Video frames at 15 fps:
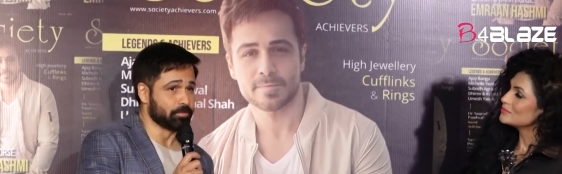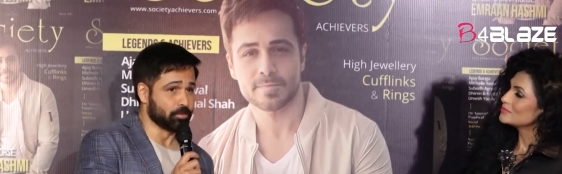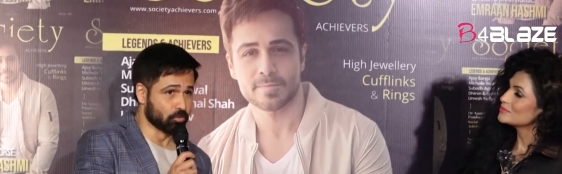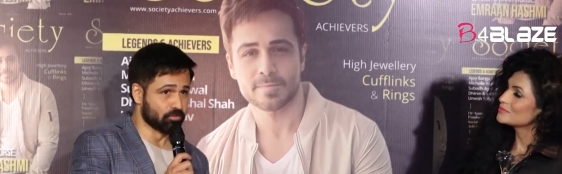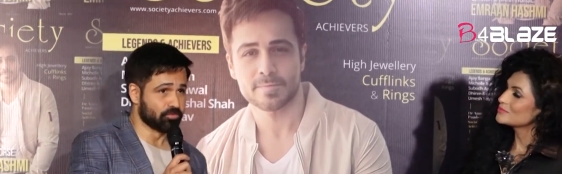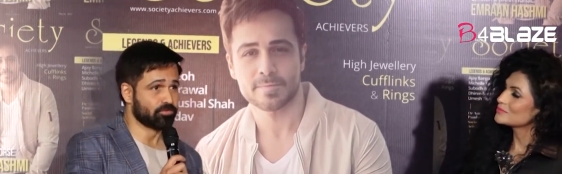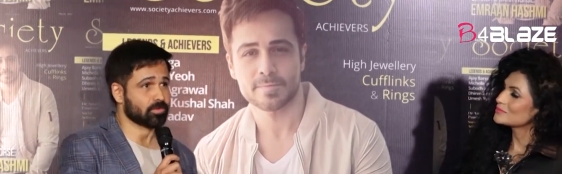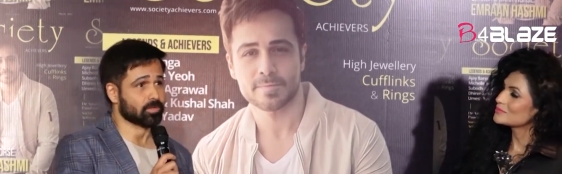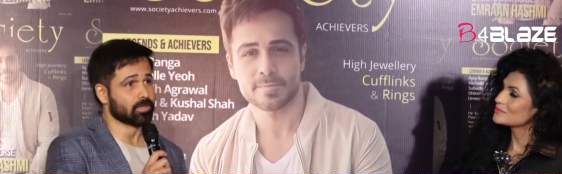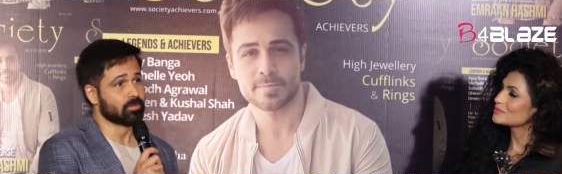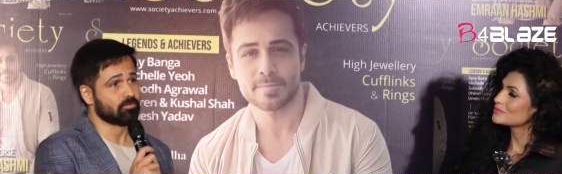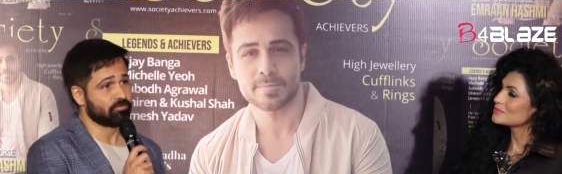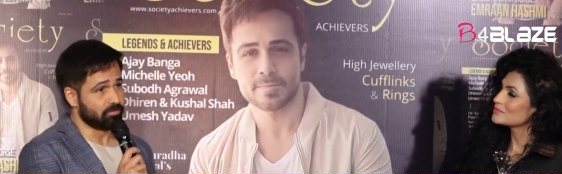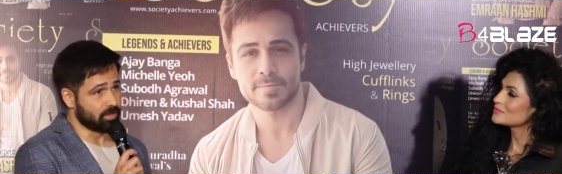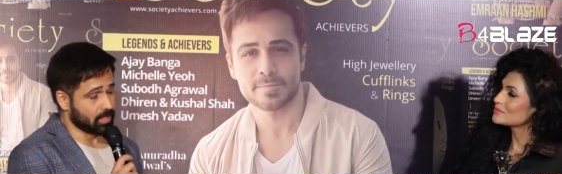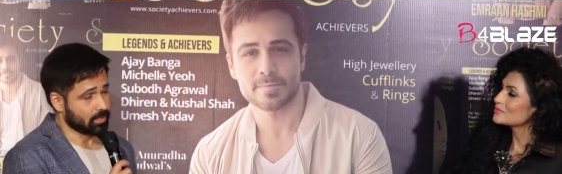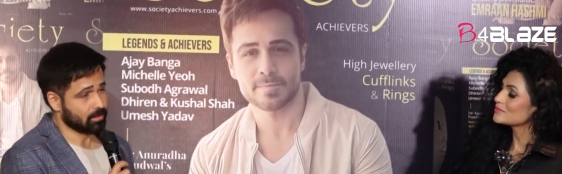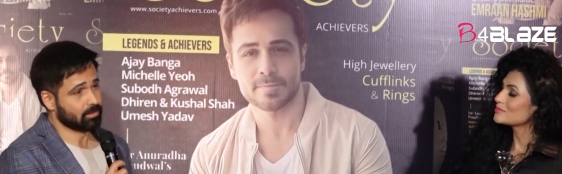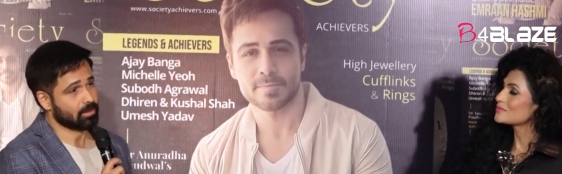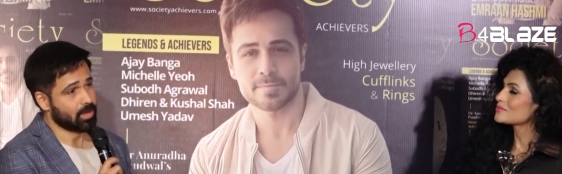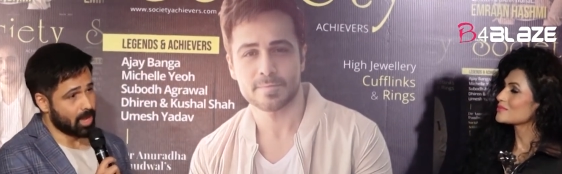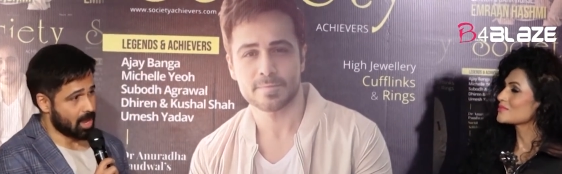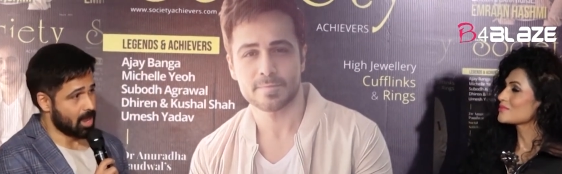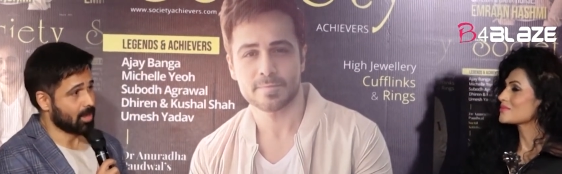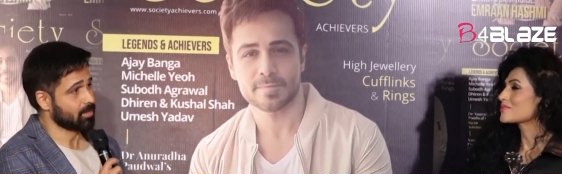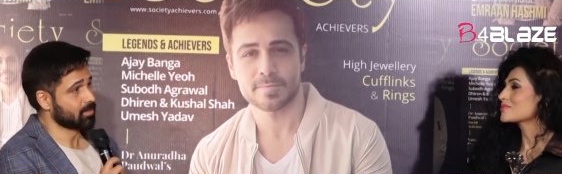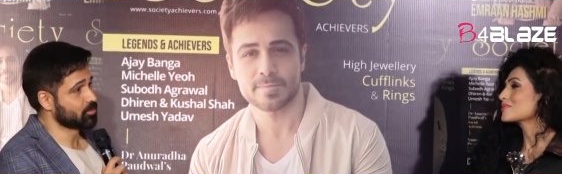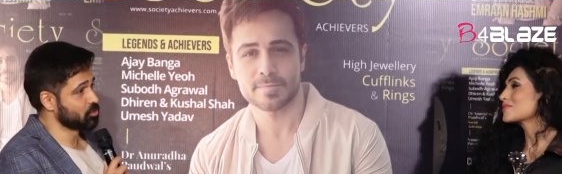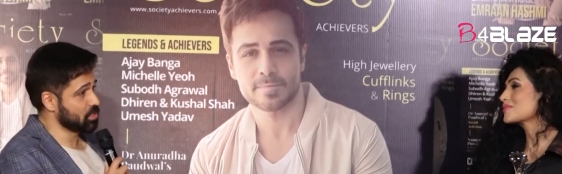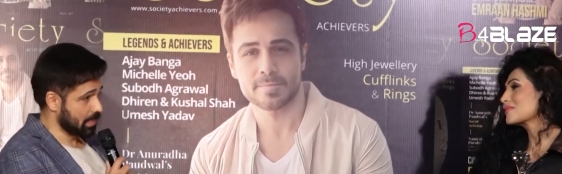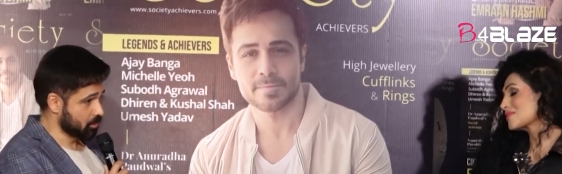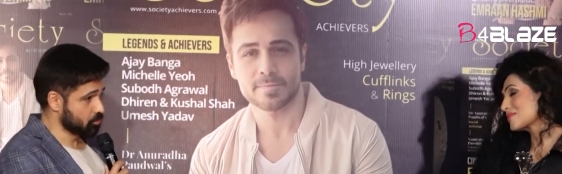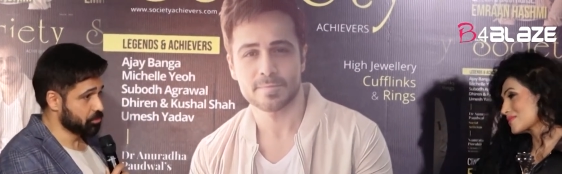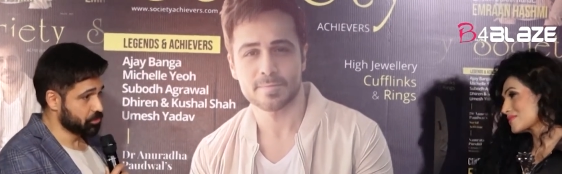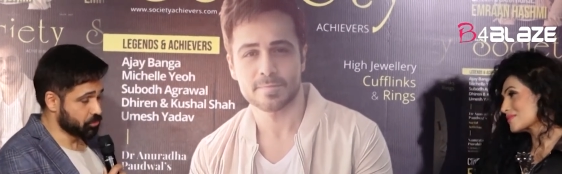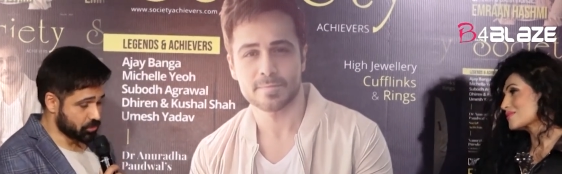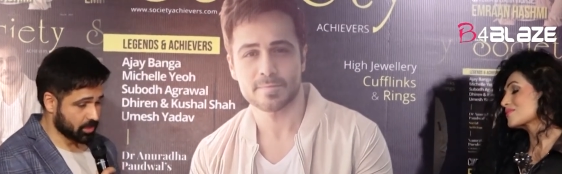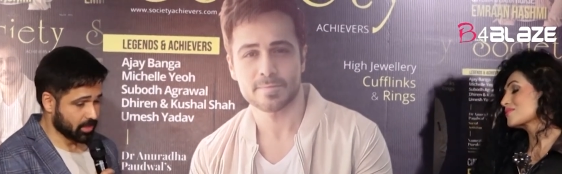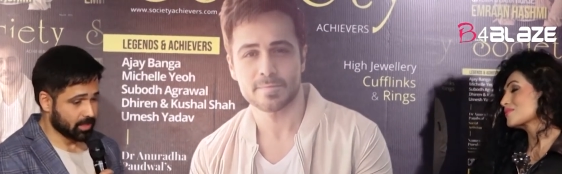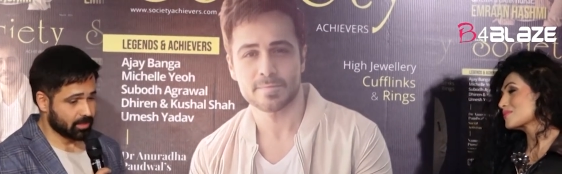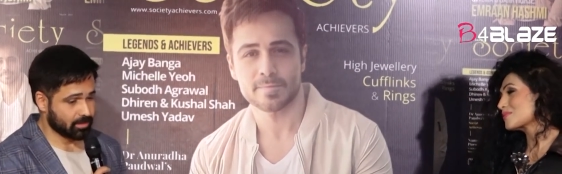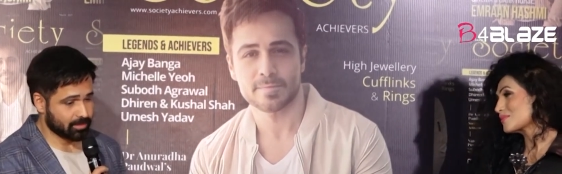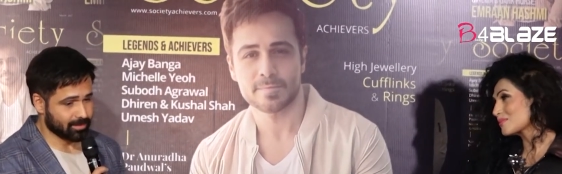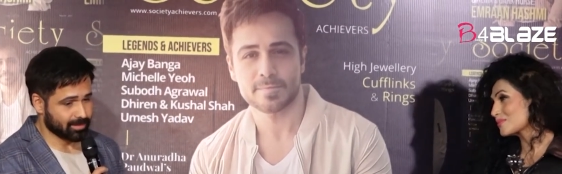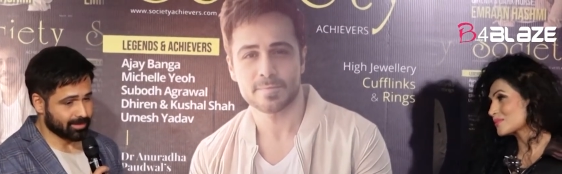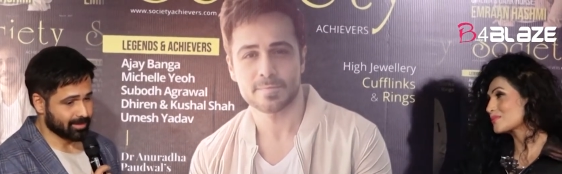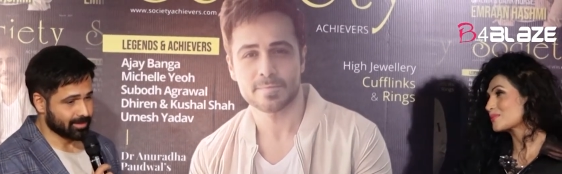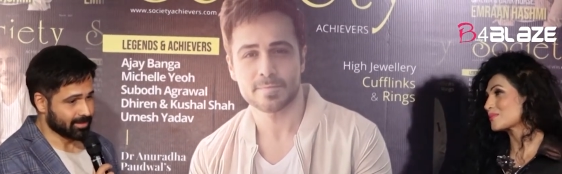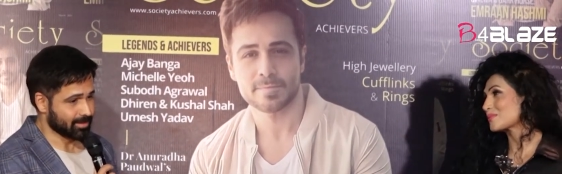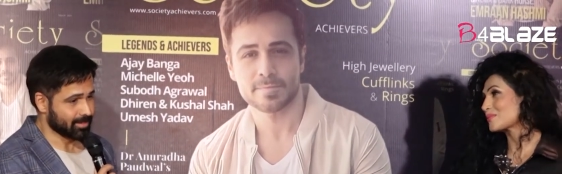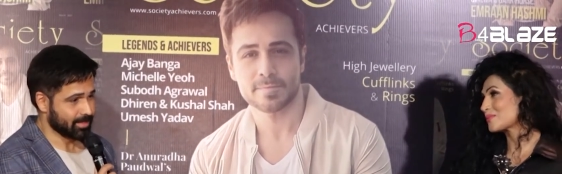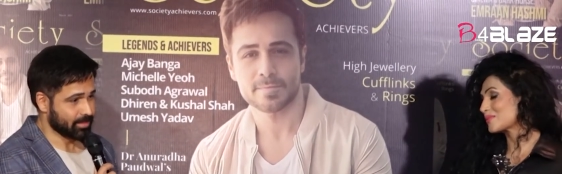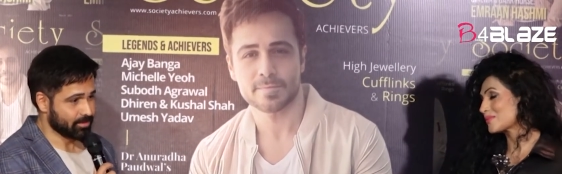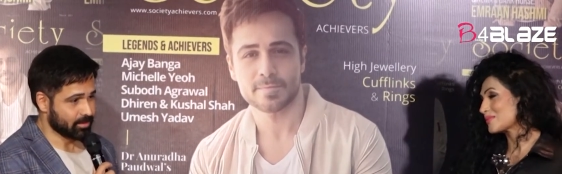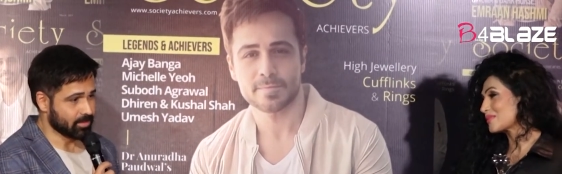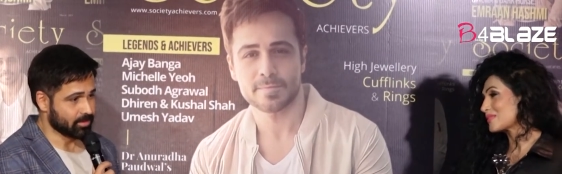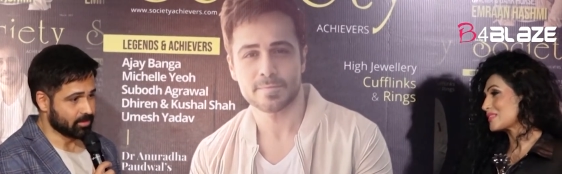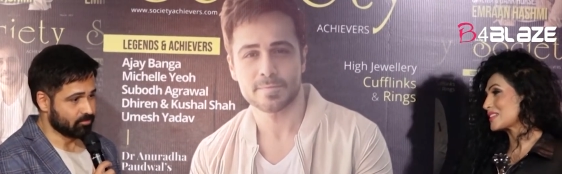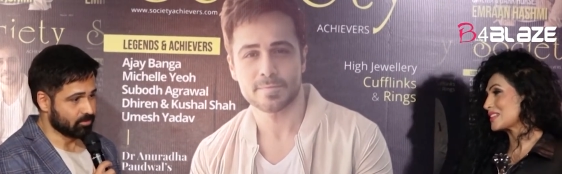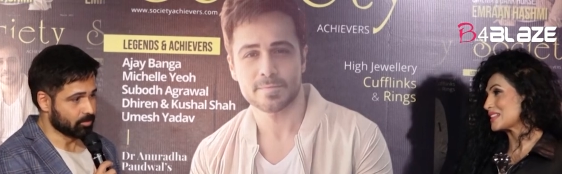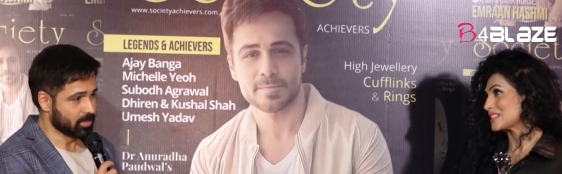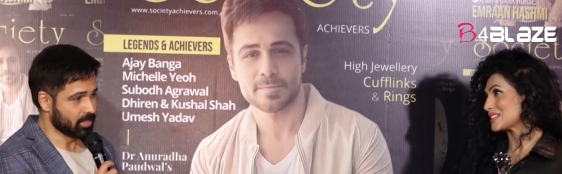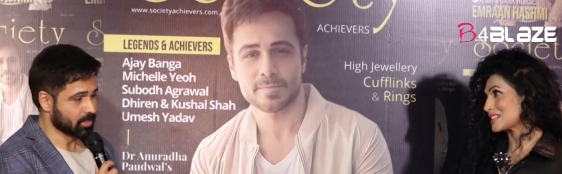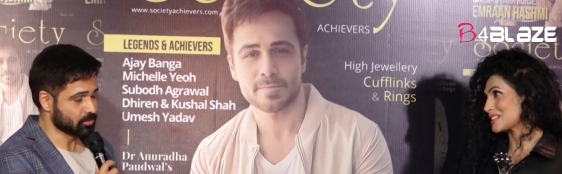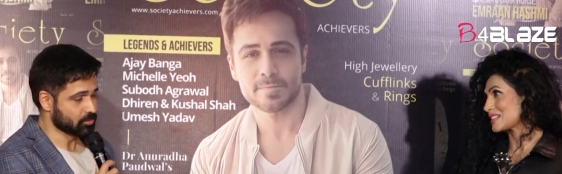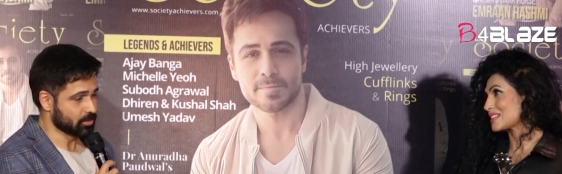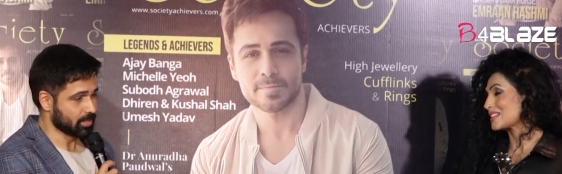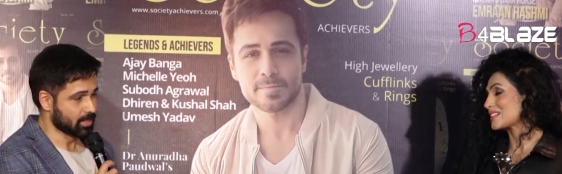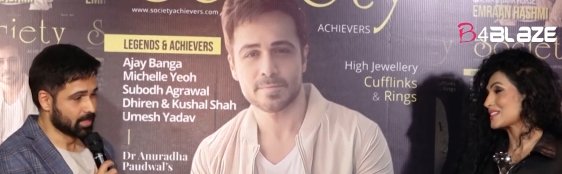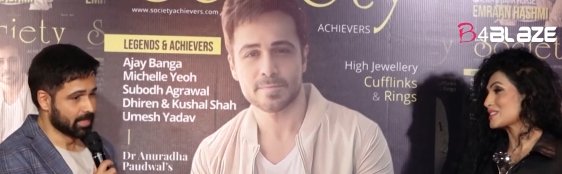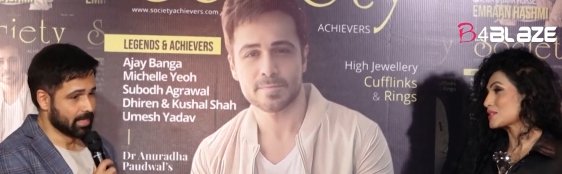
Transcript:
Speaker 1: beautiful, fun, hard, challenging journey in the Hindi film industry.